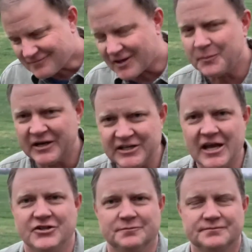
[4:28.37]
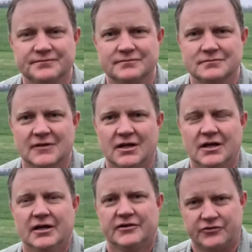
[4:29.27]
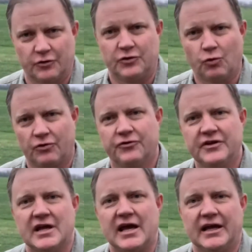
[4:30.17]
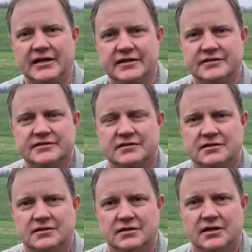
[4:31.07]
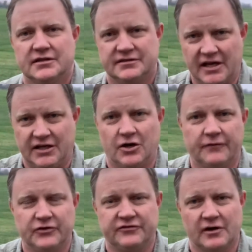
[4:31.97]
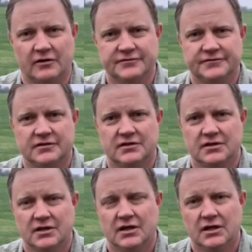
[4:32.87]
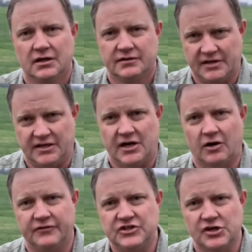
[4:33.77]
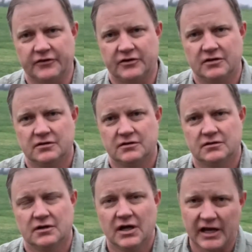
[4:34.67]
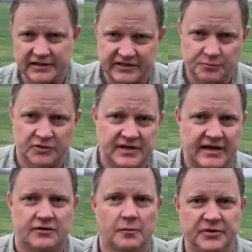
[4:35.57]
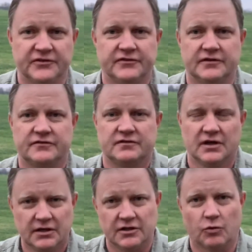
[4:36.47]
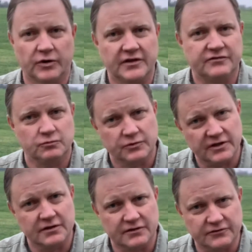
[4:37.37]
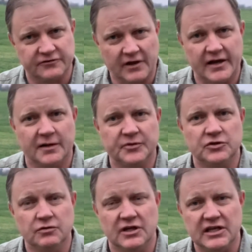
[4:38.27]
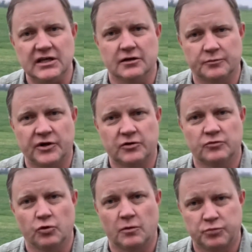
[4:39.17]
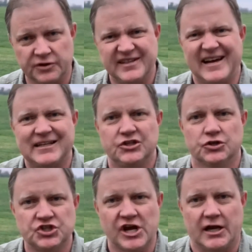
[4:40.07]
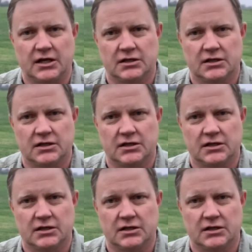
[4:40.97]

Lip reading: But engage them. So the order of the day is take care of yourself, take care of each other, and let's protect our business. There's a sign up in Unit E on the break room door: protect your check.